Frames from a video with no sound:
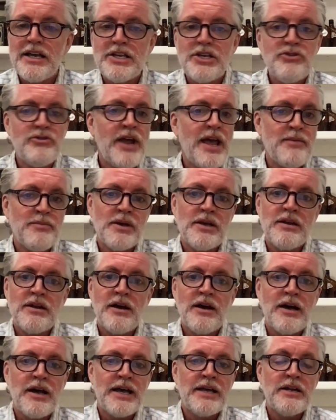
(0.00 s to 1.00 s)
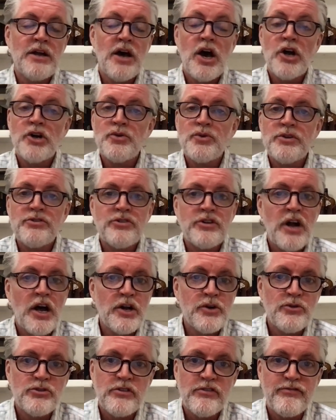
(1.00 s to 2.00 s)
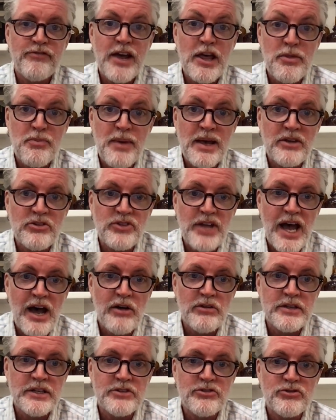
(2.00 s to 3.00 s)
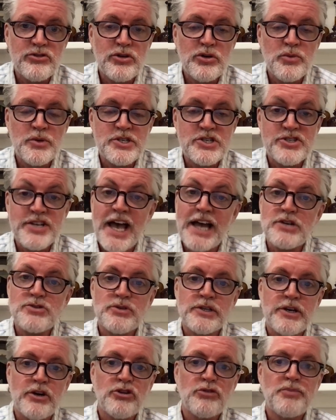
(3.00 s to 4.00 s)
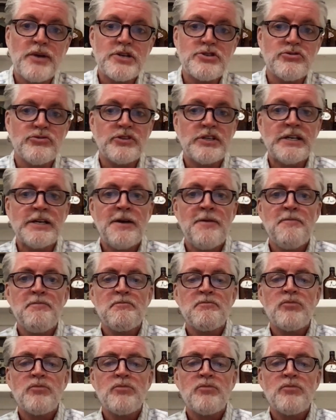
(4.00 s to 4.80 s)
you name it, and hundreds of faith-based outlets too, which is actually our specialty.